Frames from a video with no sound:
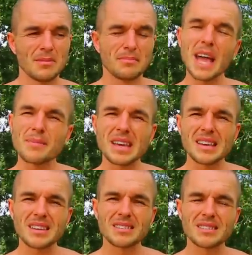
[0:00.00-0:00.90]

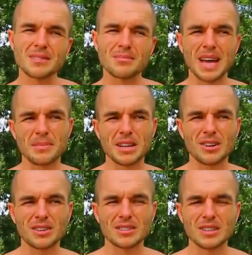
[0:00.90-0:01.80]
Maybe, maybe
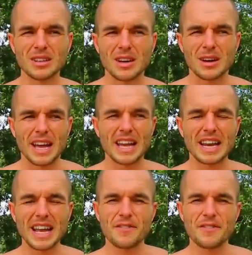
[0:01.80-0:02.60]
not. And